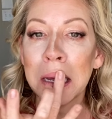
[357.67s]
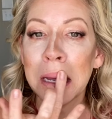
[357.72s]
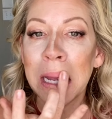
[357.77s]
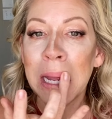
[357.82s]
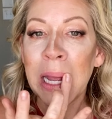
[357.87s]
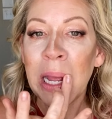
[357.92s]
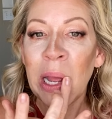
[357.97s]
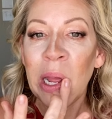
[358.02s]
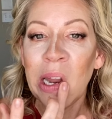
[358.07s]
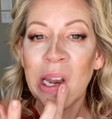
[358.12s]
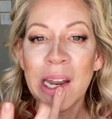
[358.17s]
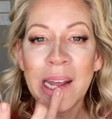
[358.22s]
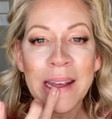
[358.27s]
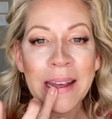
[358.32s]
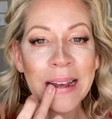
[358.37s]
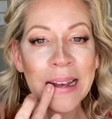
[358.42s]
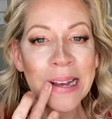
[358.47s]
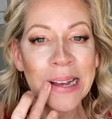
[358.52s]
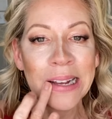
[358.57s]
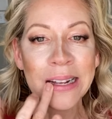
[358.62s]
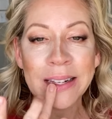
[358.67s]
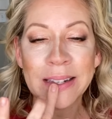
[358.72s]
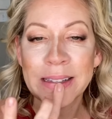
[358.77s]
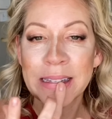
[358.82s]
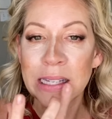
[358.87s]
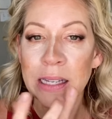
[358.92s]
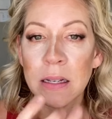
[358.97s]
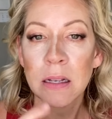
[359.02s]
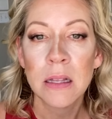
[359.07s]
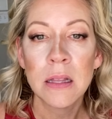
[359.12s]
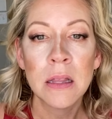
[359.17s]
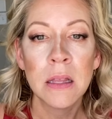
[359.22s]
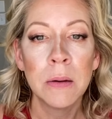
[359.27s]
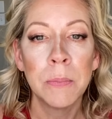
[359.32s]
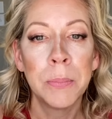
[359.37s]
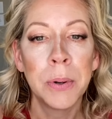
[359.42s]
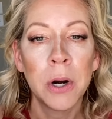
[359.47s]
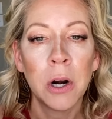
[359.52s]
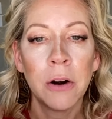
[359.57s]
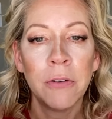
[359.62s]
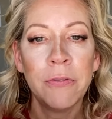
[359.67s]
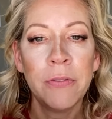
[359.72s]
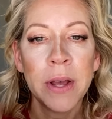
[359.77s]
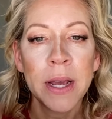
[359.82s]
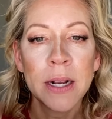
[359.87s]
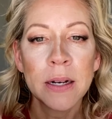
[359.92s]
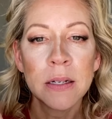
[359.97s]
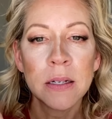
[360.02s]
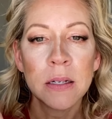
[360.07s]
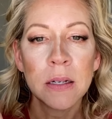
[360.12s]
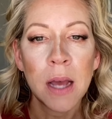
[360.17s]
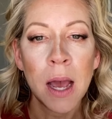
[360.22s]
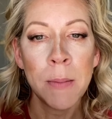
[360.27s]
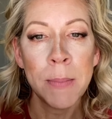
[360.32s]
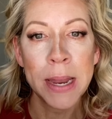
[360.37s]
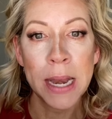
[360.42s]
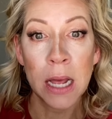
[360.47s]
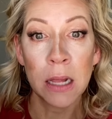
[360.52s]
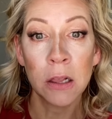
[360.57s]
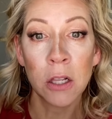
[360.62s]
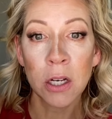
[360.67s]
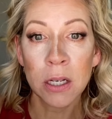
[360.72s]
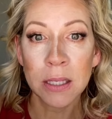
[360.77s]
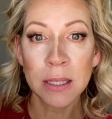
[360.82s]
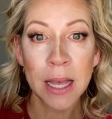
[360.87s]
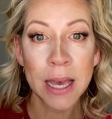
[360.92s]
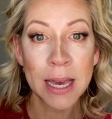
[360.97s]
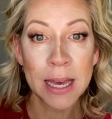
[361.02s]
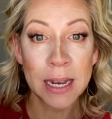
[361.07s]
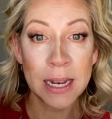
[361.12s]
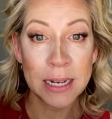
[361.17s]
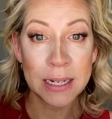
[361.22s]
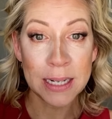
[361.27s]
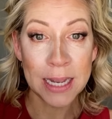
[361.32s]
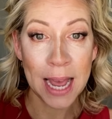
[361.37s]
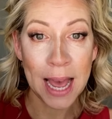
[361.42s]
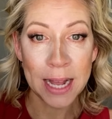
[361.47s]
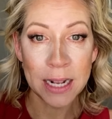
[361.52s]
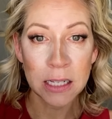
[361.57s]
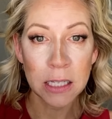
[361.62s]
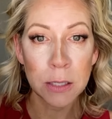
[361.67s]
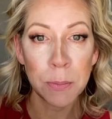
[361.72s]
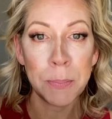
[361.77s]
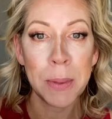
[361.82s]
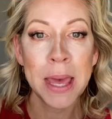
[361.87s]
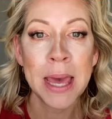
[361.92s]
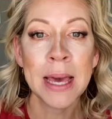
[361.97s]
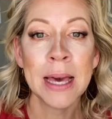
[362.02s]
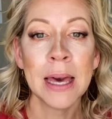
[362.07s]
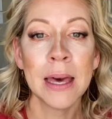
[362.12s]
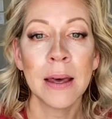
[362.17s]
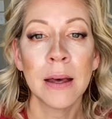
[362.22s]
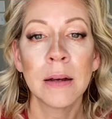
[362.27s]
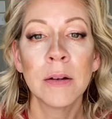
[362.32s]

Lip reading: It is the perfect, I mean, it looks like an intense pink